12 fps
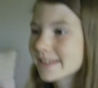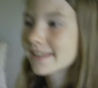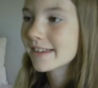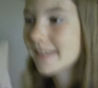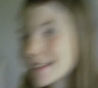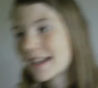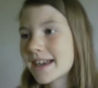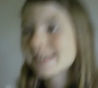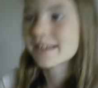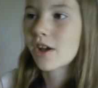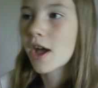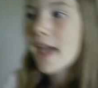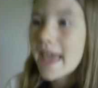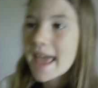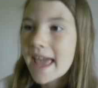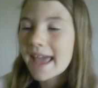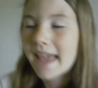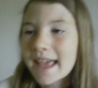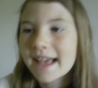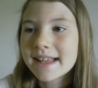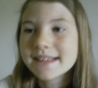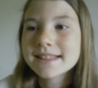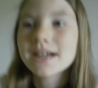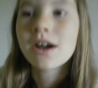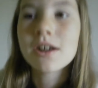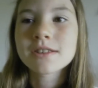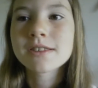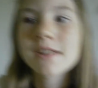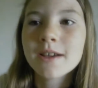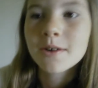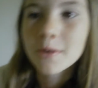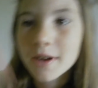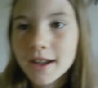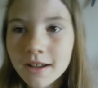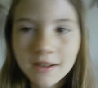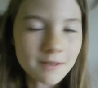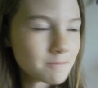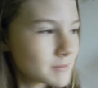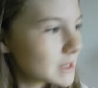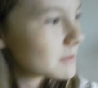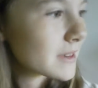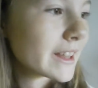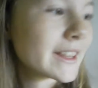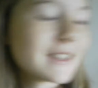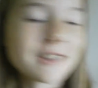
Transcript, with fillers: is cooking that I saw and also um, some jelly